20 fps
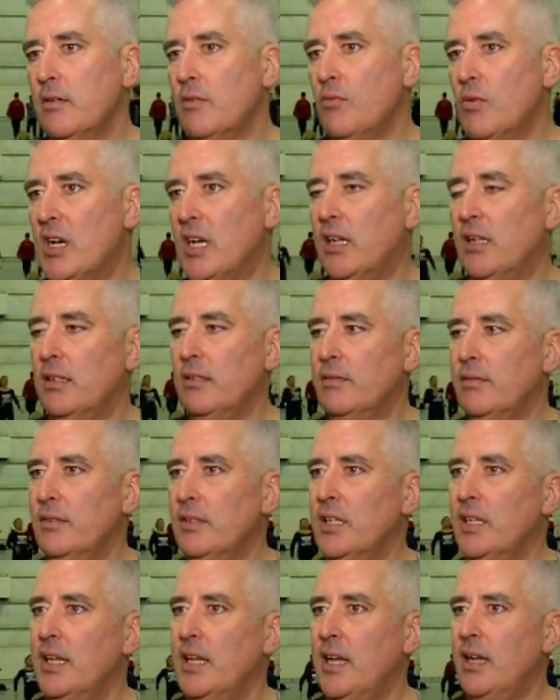Well,
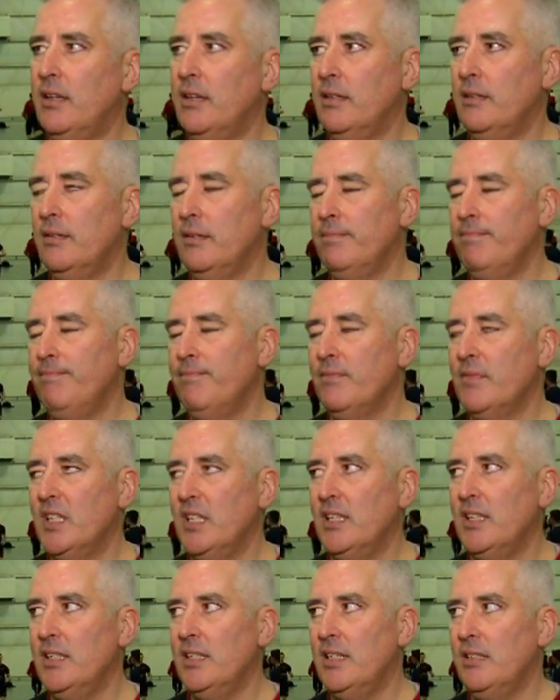
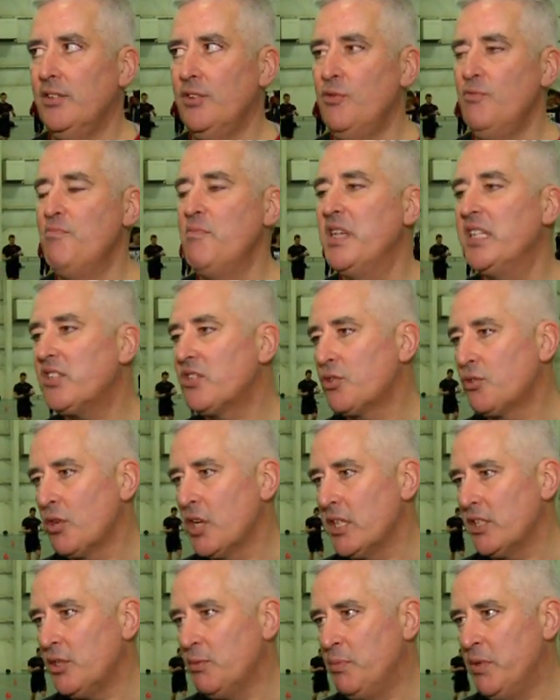you
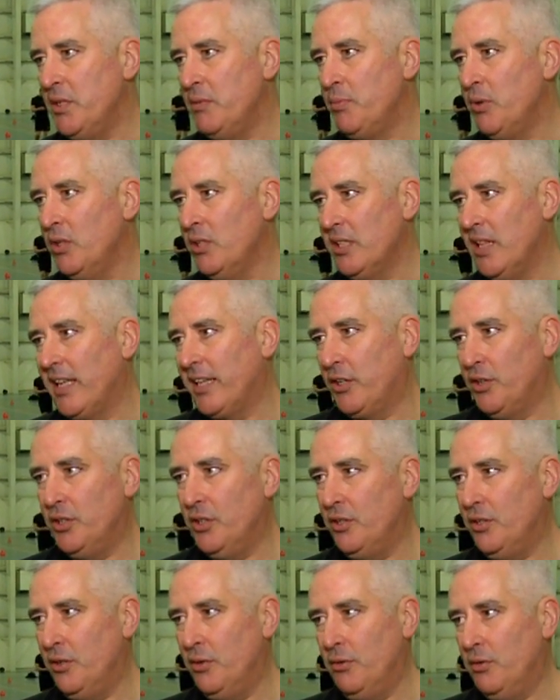mistrust people like you,
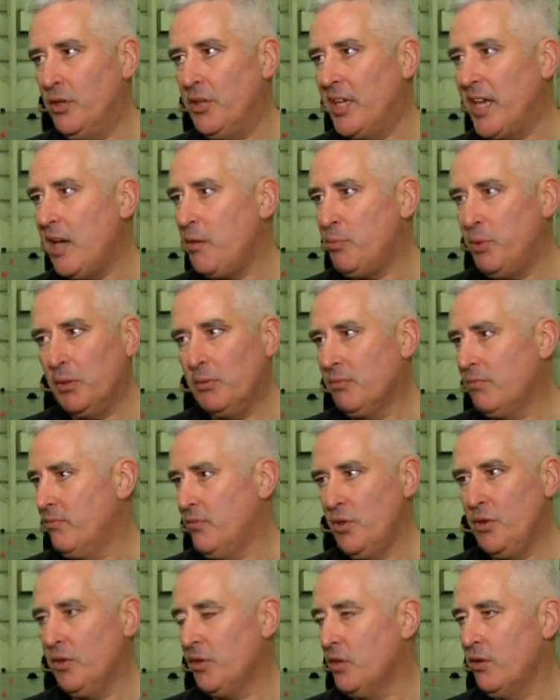you, you can't put
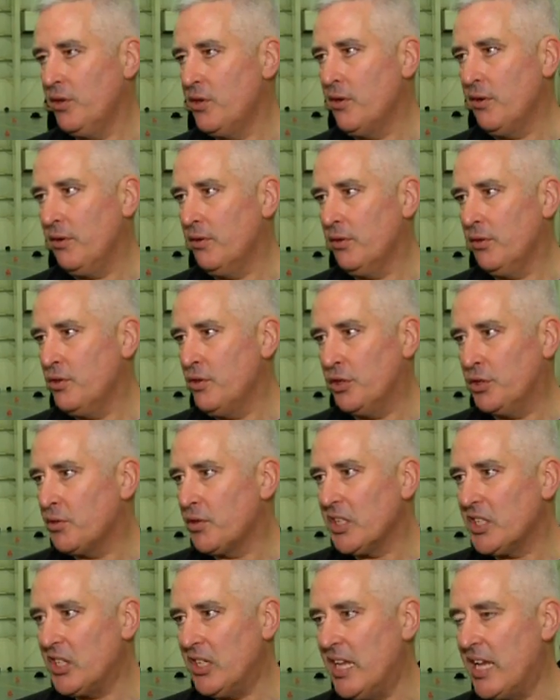your, your, your
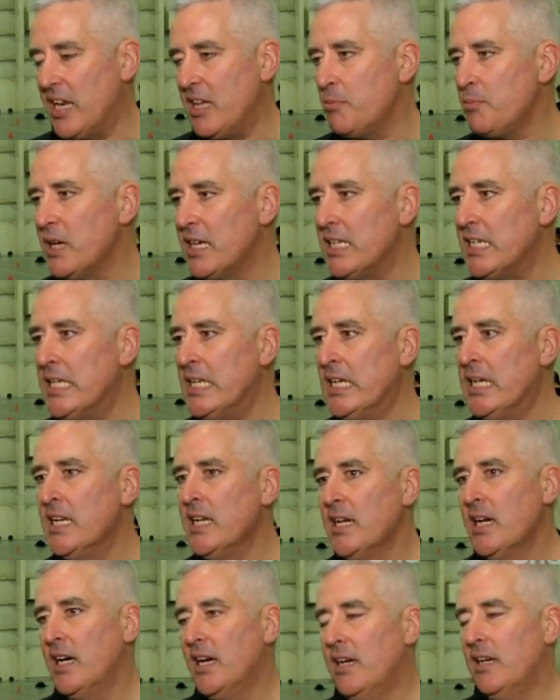trust in anybody
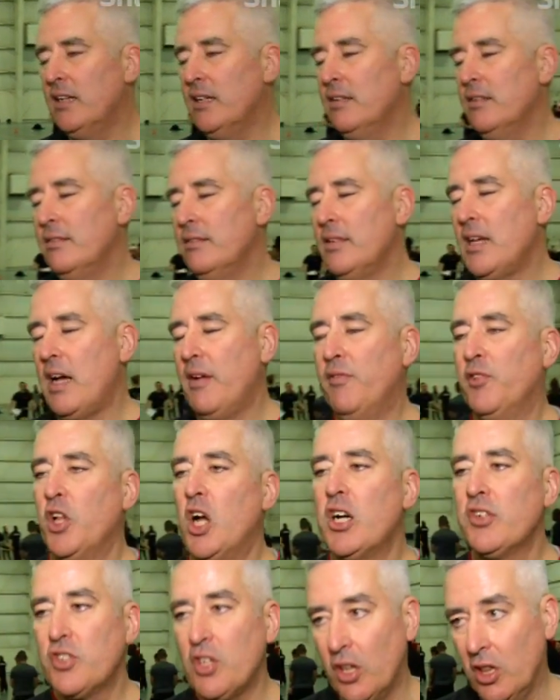uh, i've
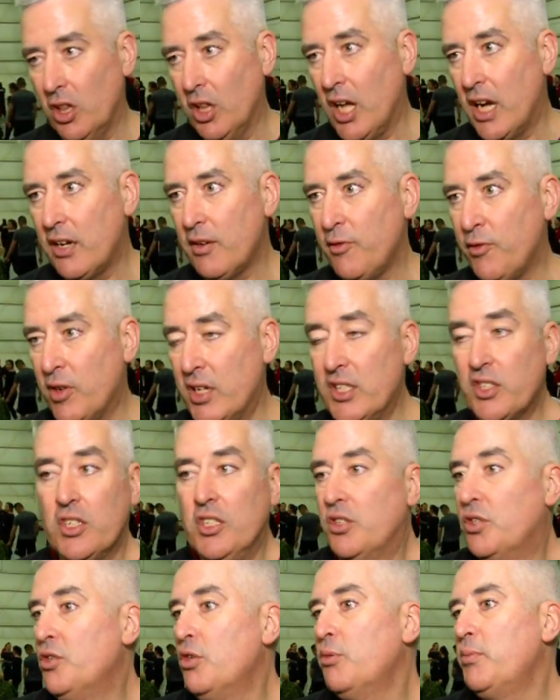lost a lot of friends
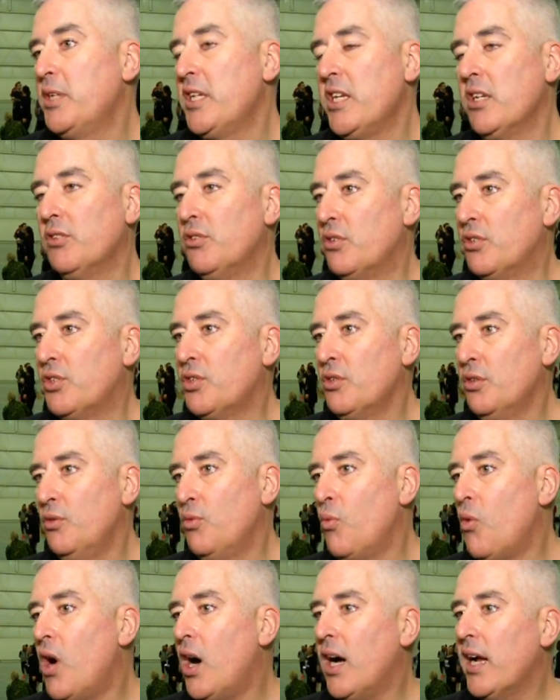because nobody understood
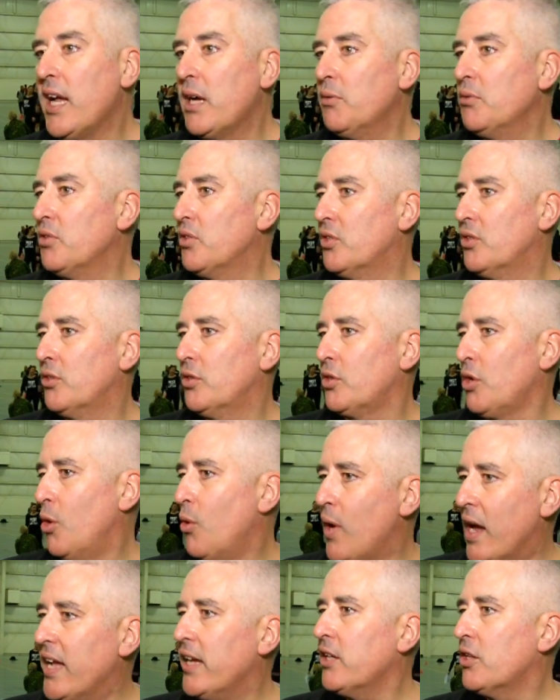why i was
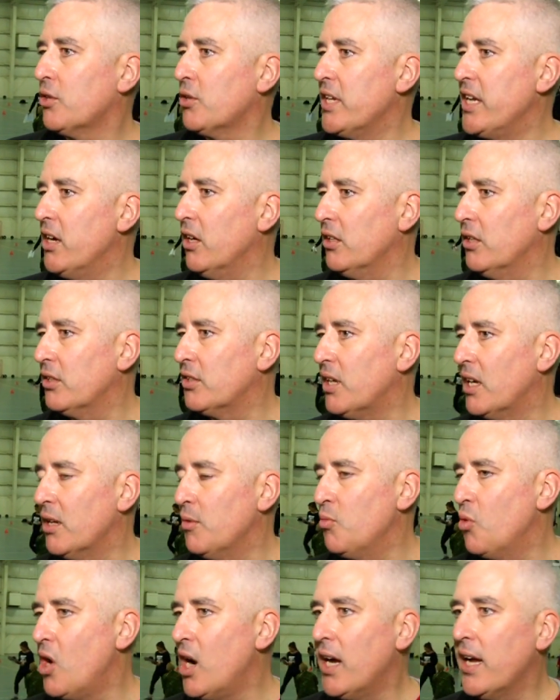so angry all the
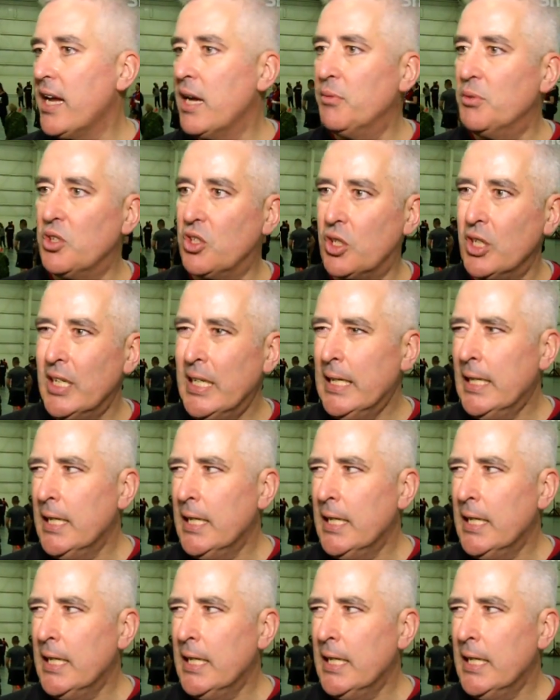time why i was